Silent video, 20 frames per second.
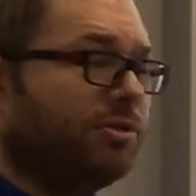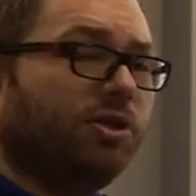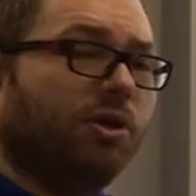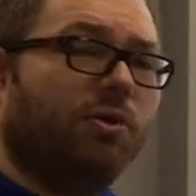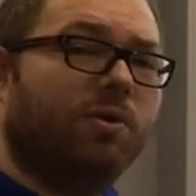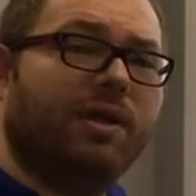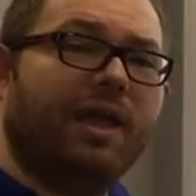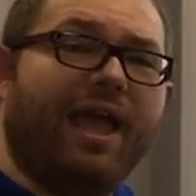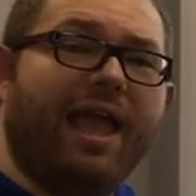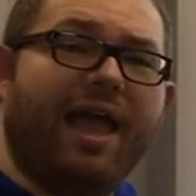
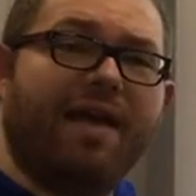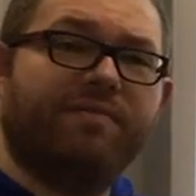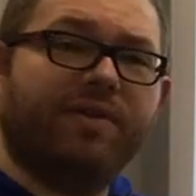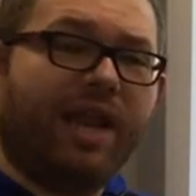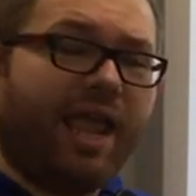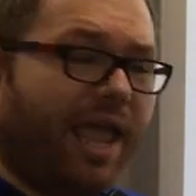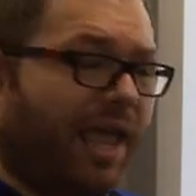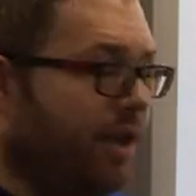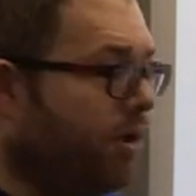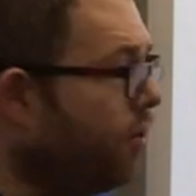told I have an
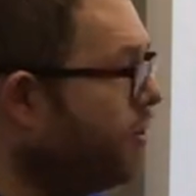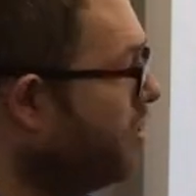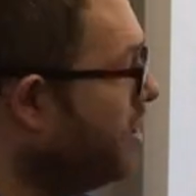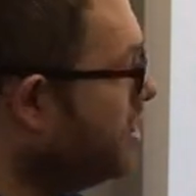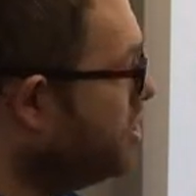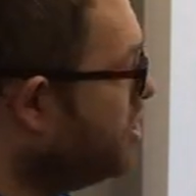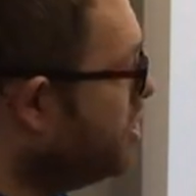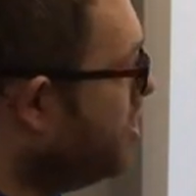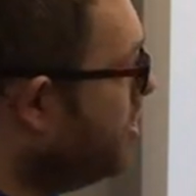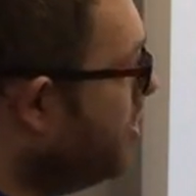angle
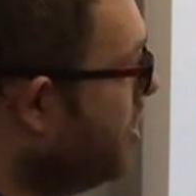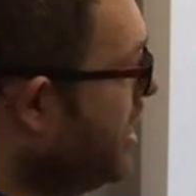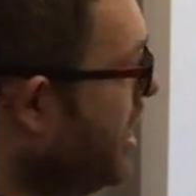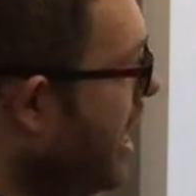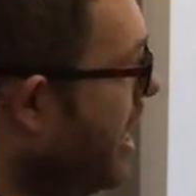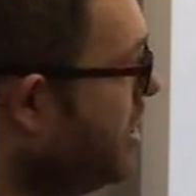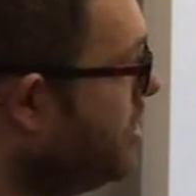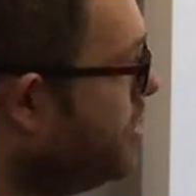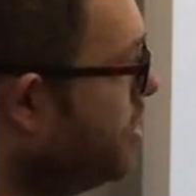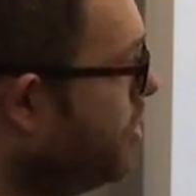that's
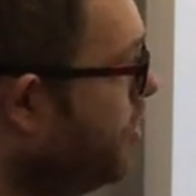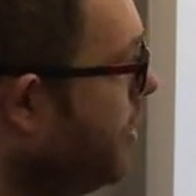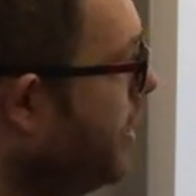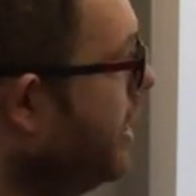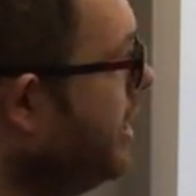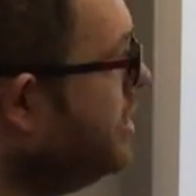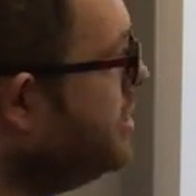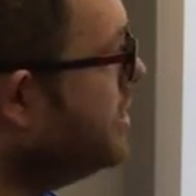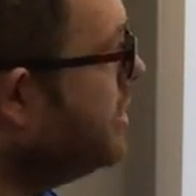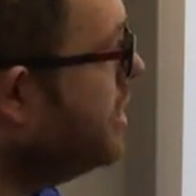38
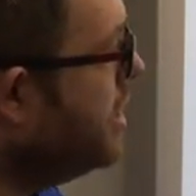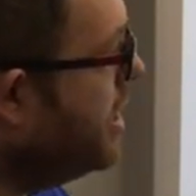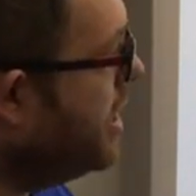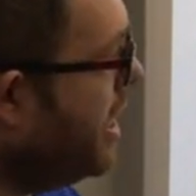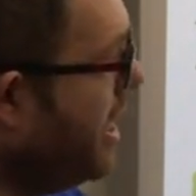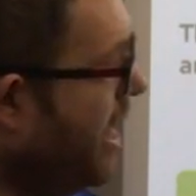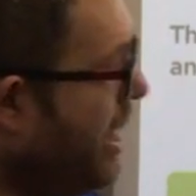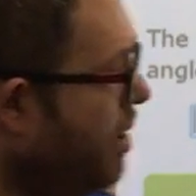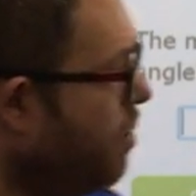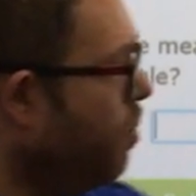degrees.
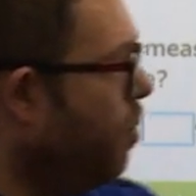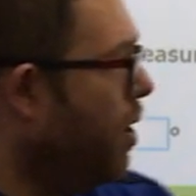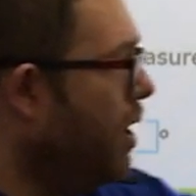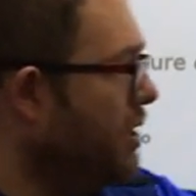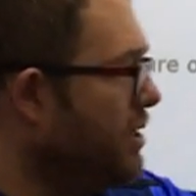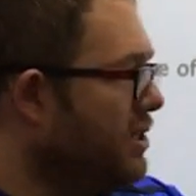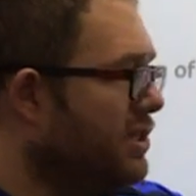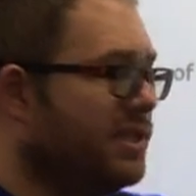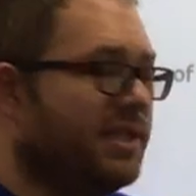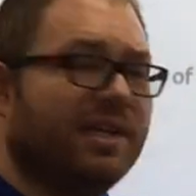It
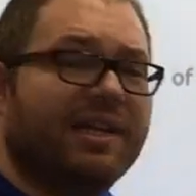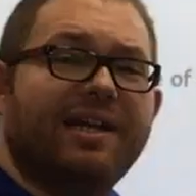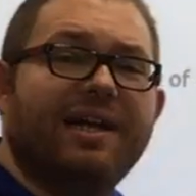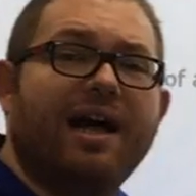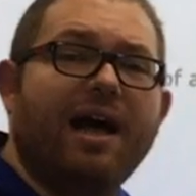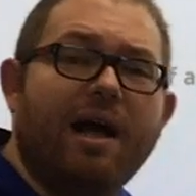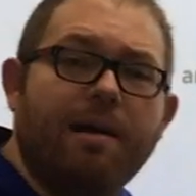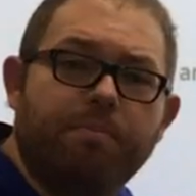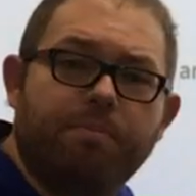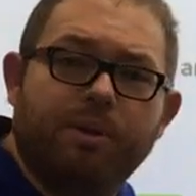wants the
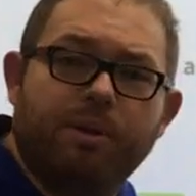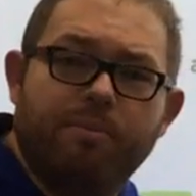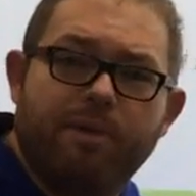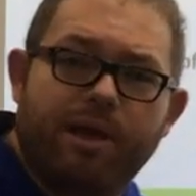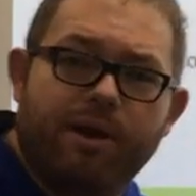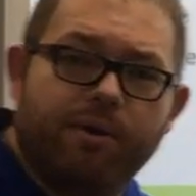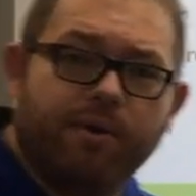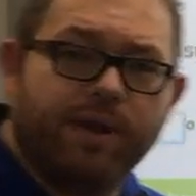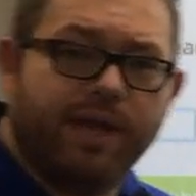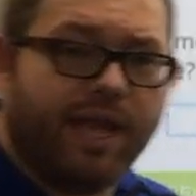
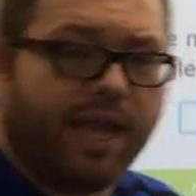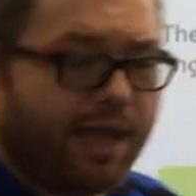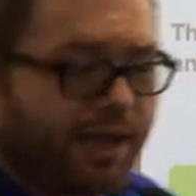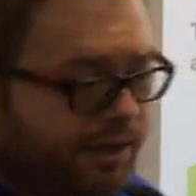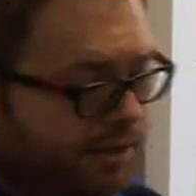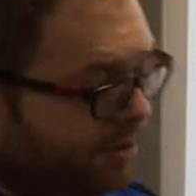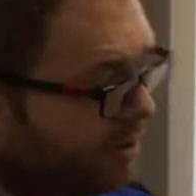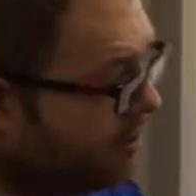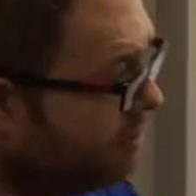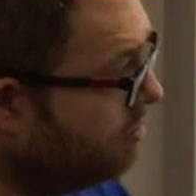complementary
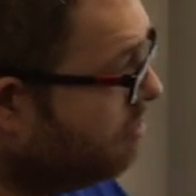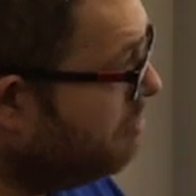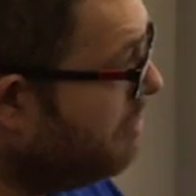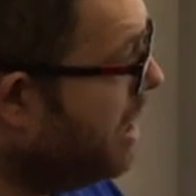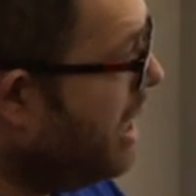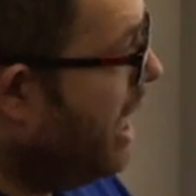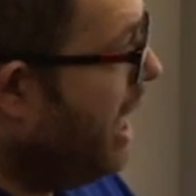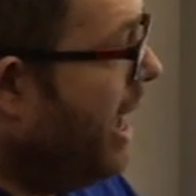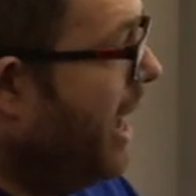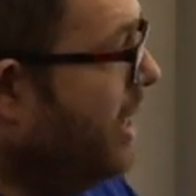angle.
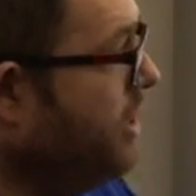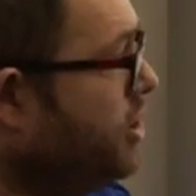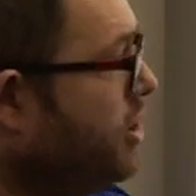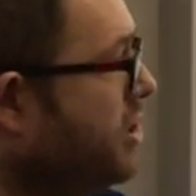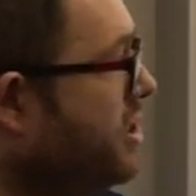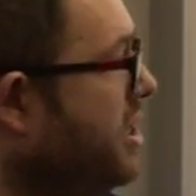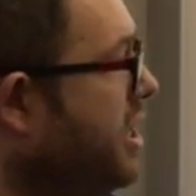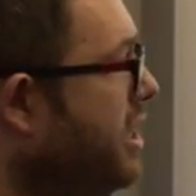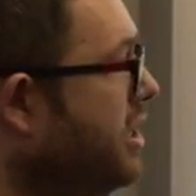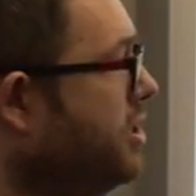I
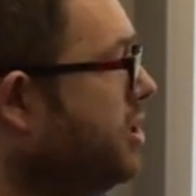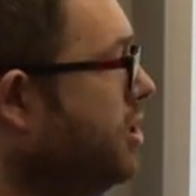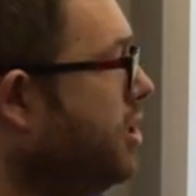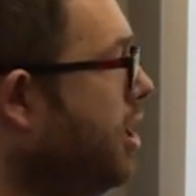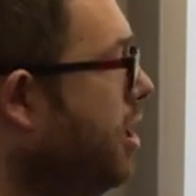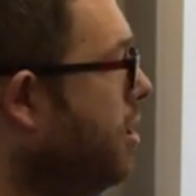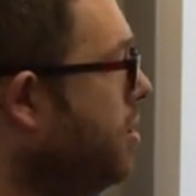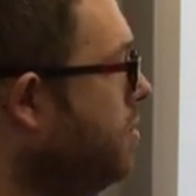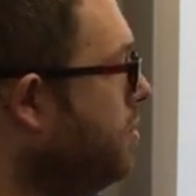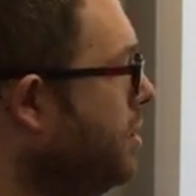just need to
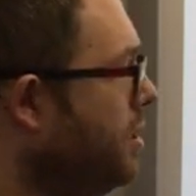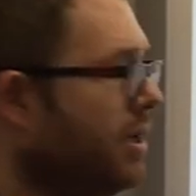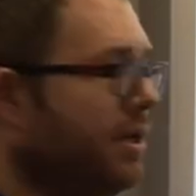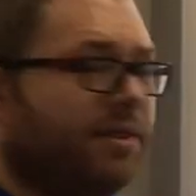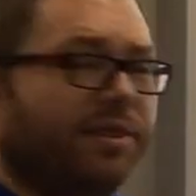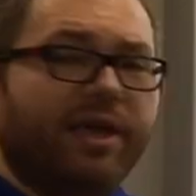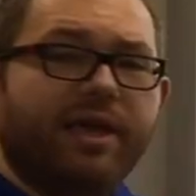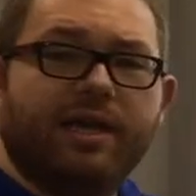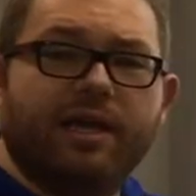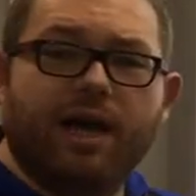know
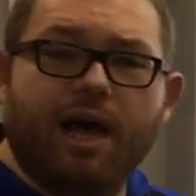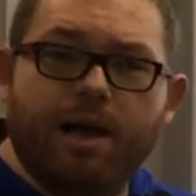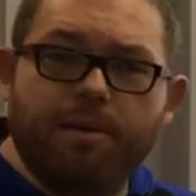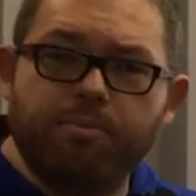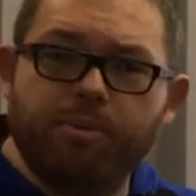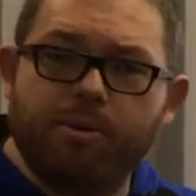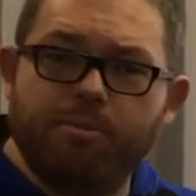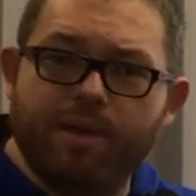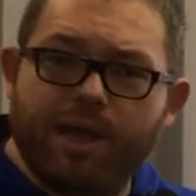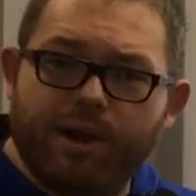that
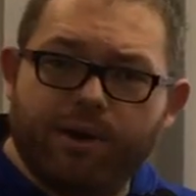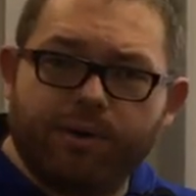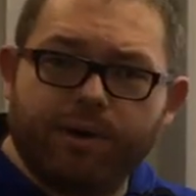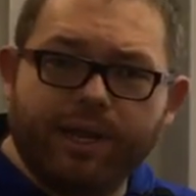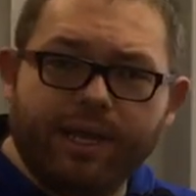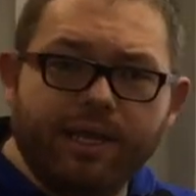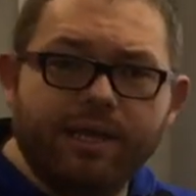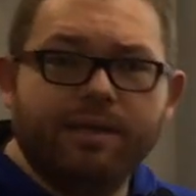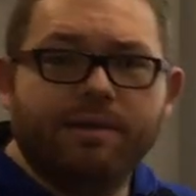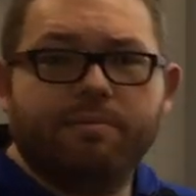
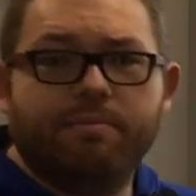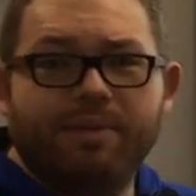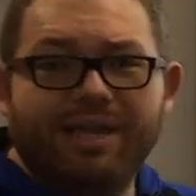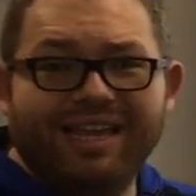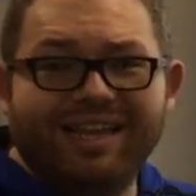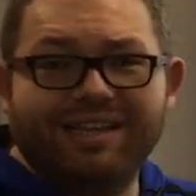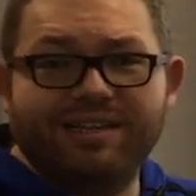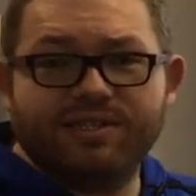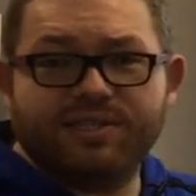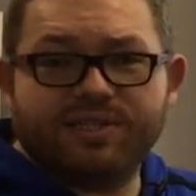complementary
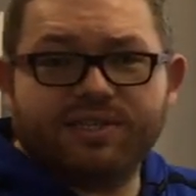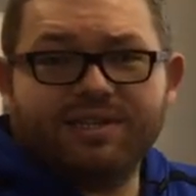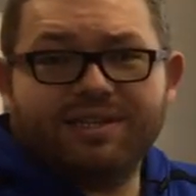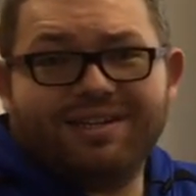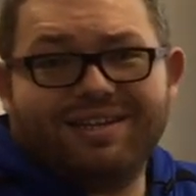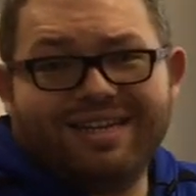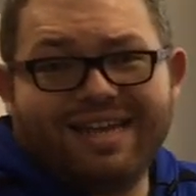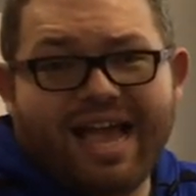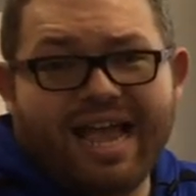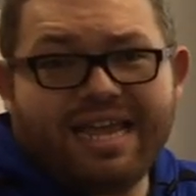means
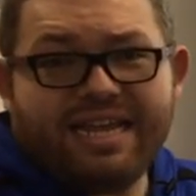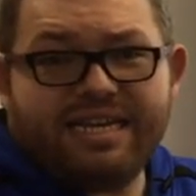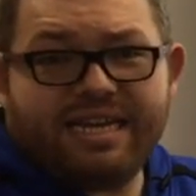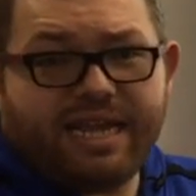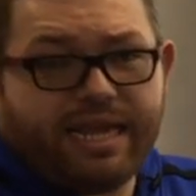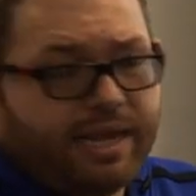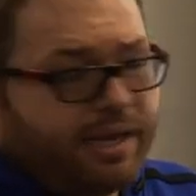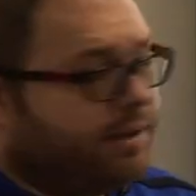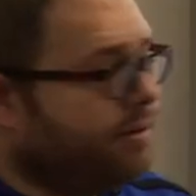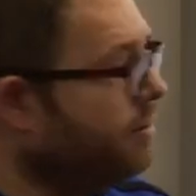
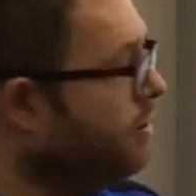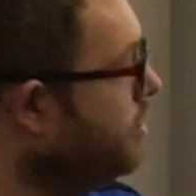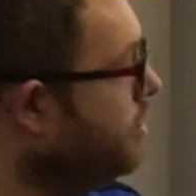90.